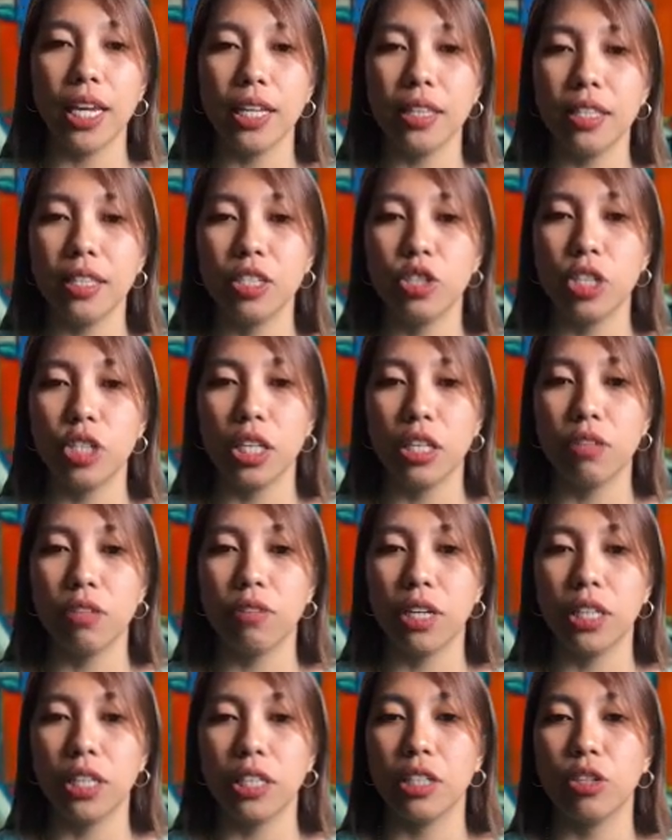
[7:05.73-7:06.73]
the
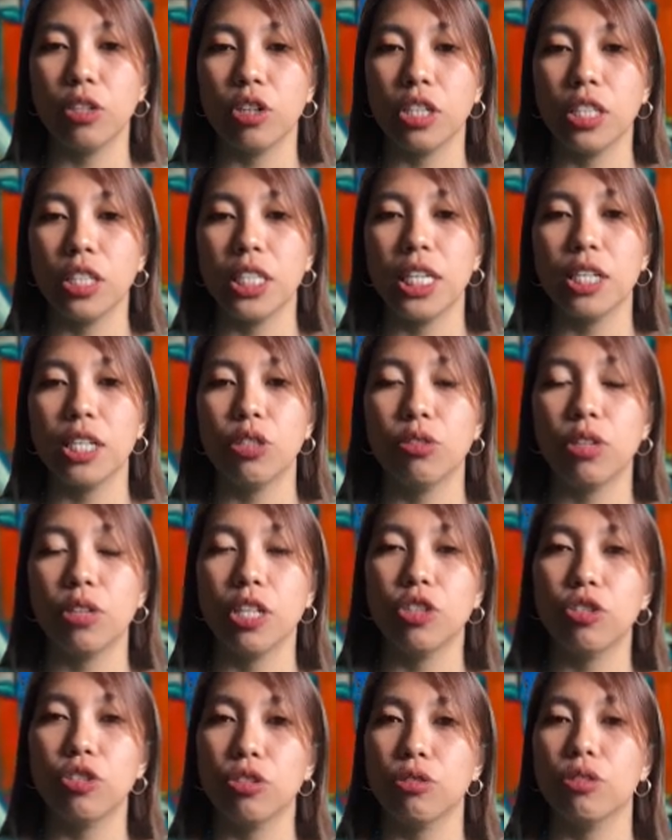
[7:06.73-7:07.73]
generated content to
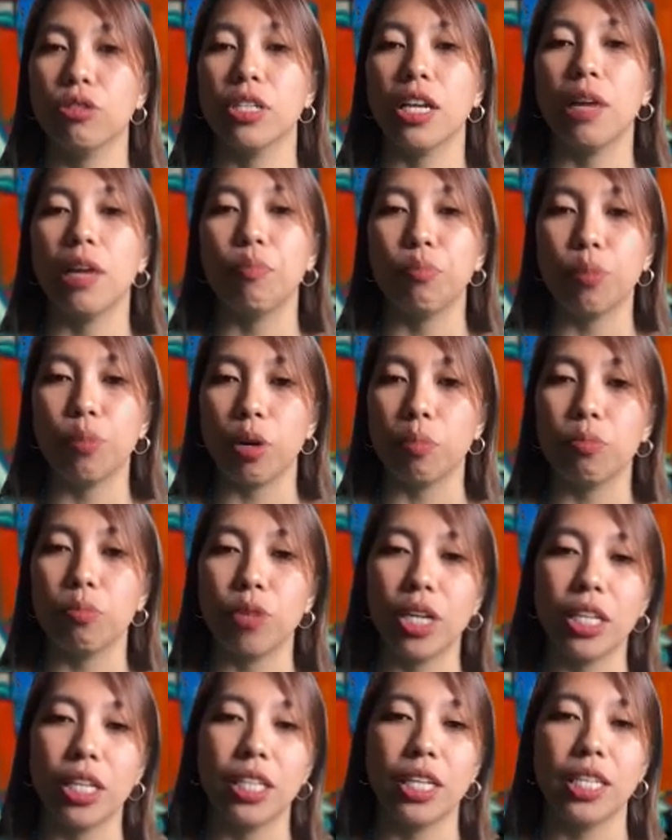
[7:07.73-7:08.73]
ensure
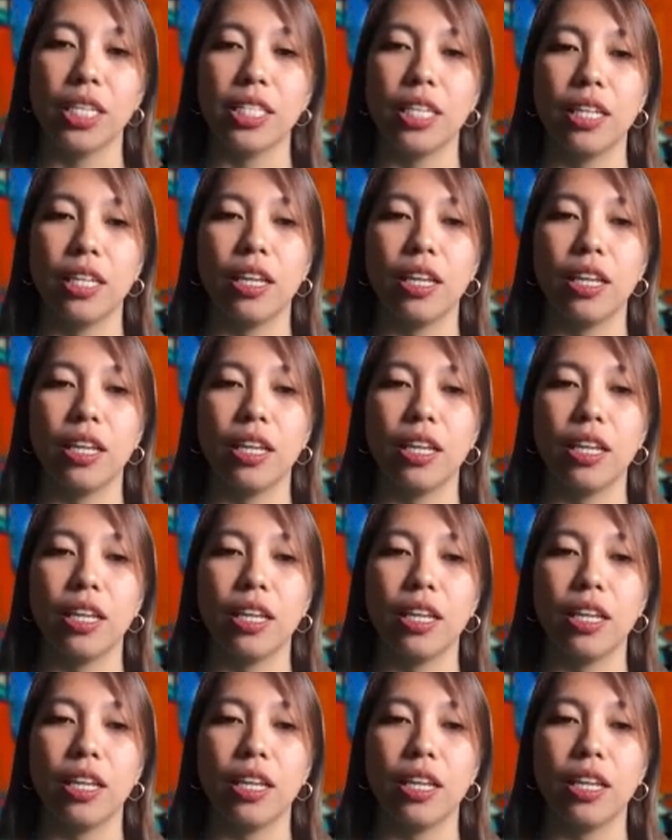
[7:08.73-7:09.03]
appropriateness and